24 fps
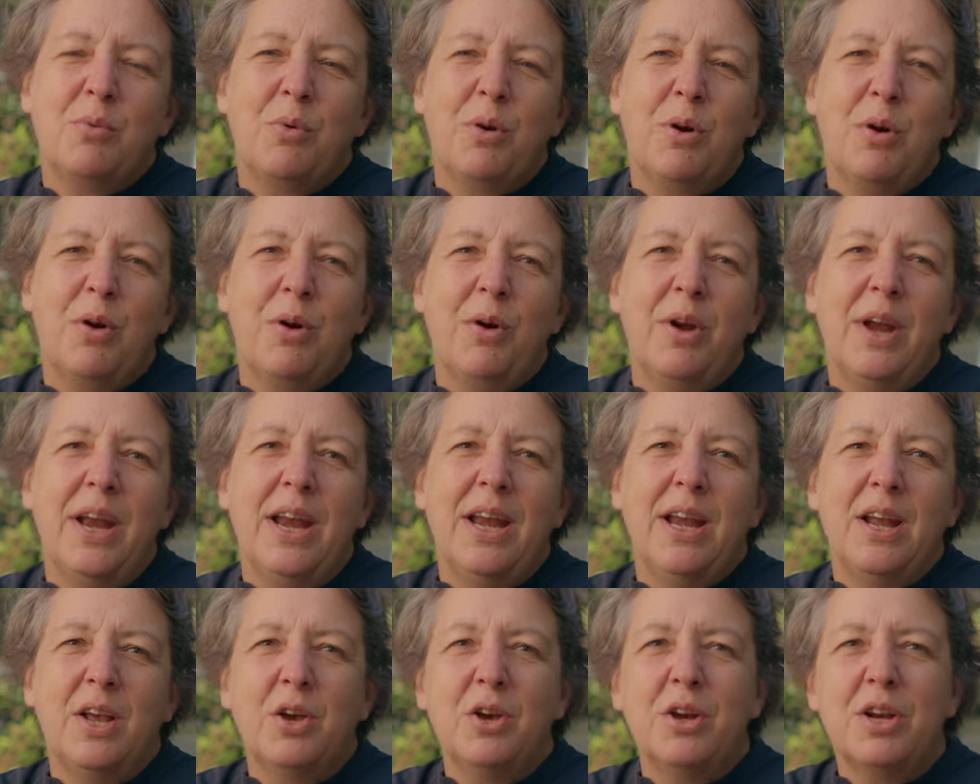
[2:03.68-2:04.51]
were
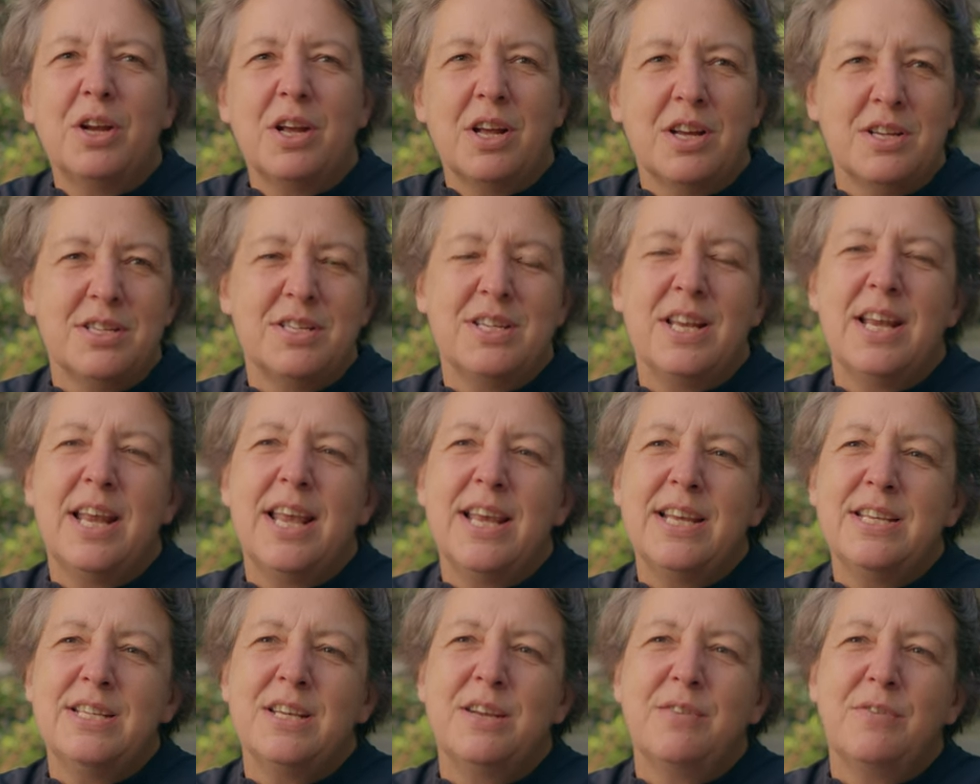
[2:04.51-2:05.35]
in a good
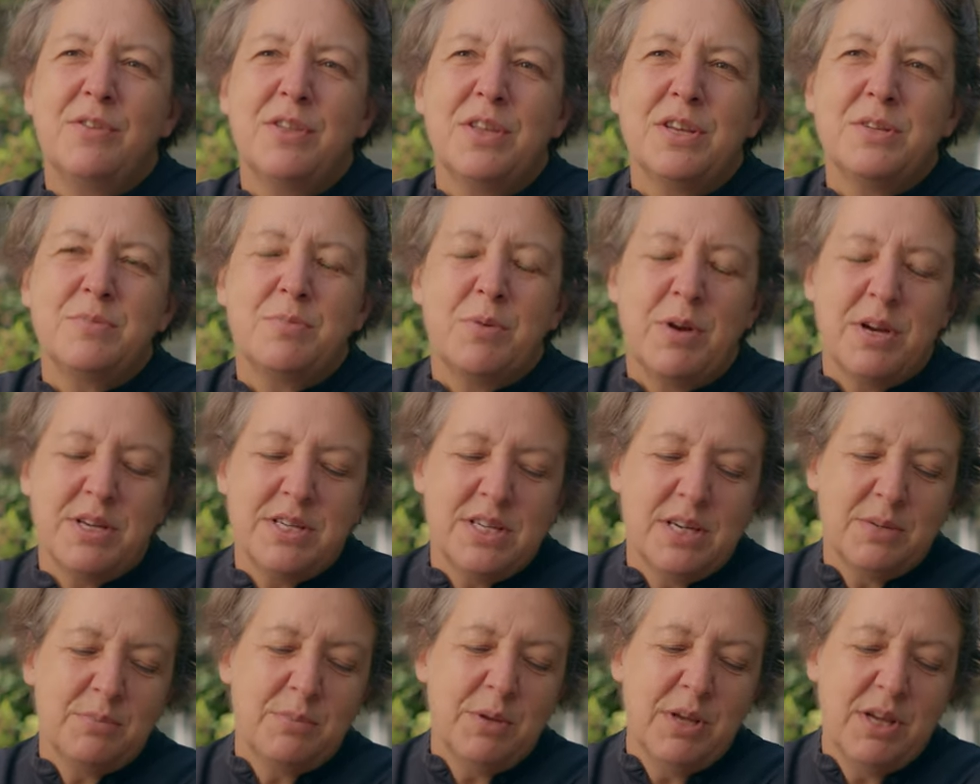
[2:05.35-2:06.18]
constellation for this
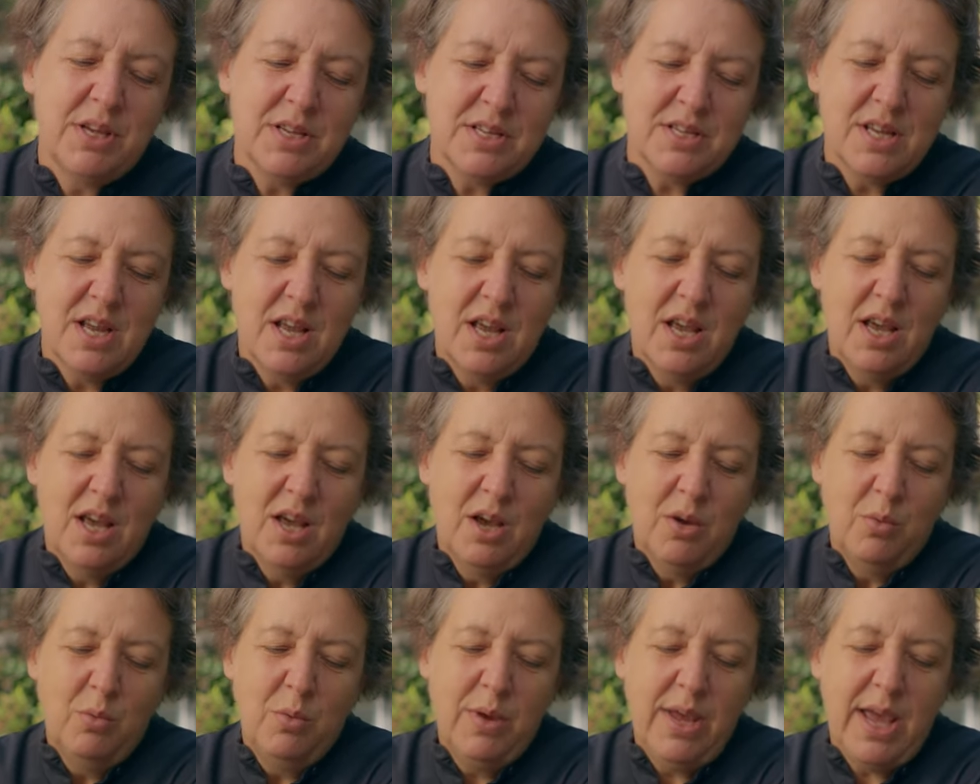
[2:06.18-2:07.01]
project, because
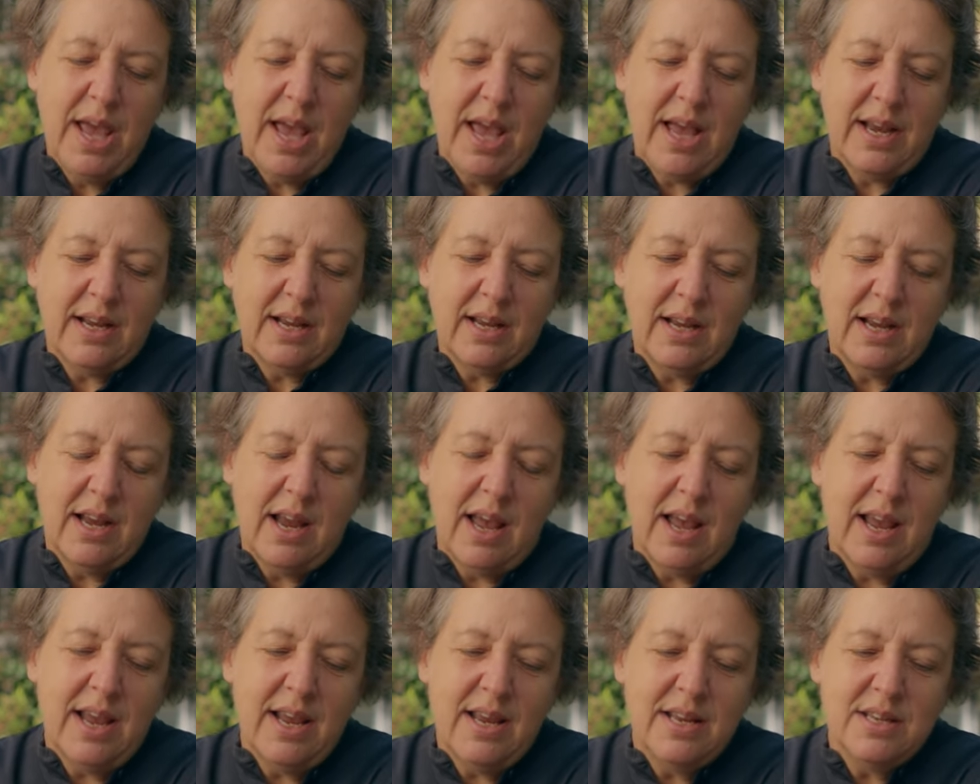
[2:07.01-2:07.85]
we had a
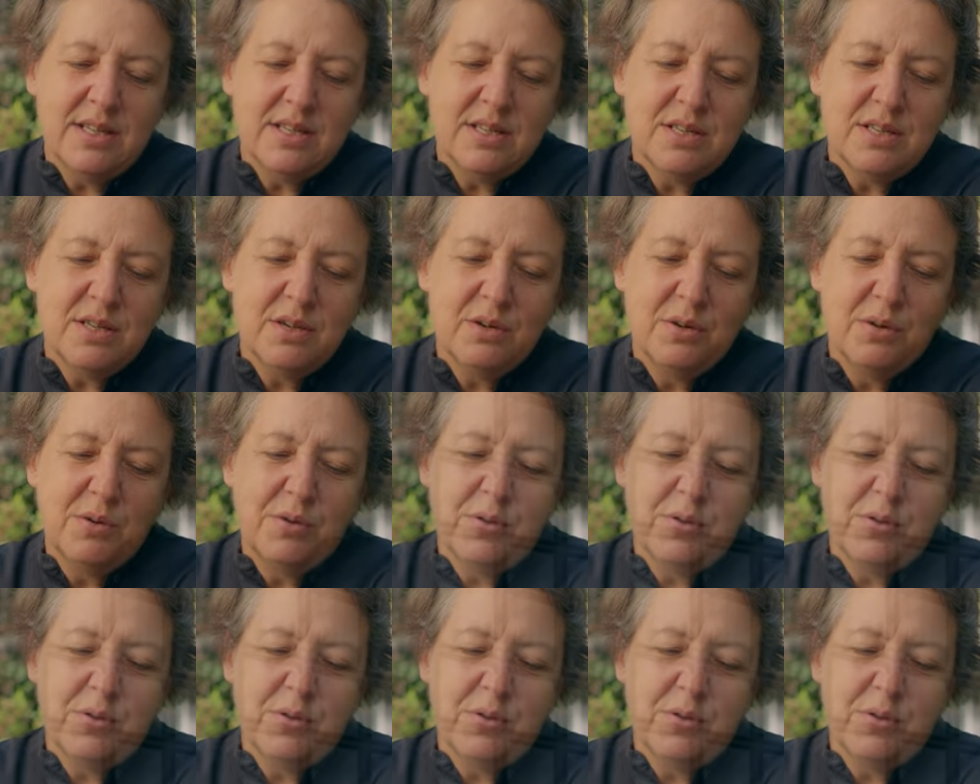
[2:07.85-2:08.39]
client who